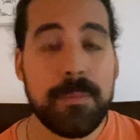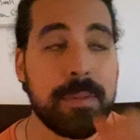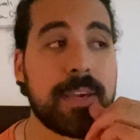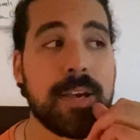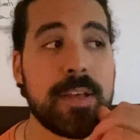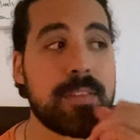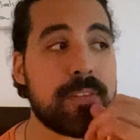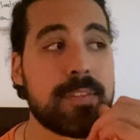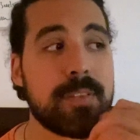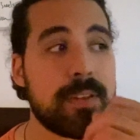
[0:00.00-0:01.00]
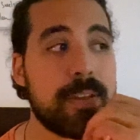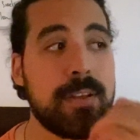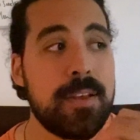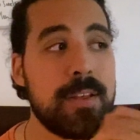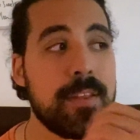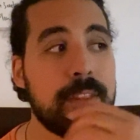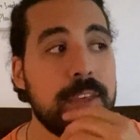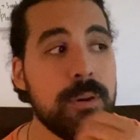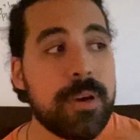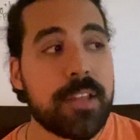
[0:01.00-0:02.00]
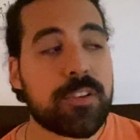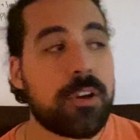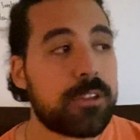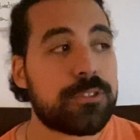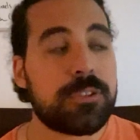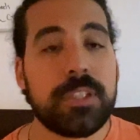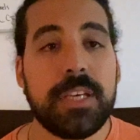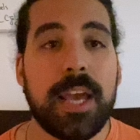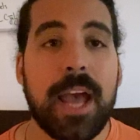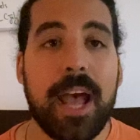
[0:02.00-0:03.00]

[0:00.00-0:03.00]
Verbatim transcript: because the US culturally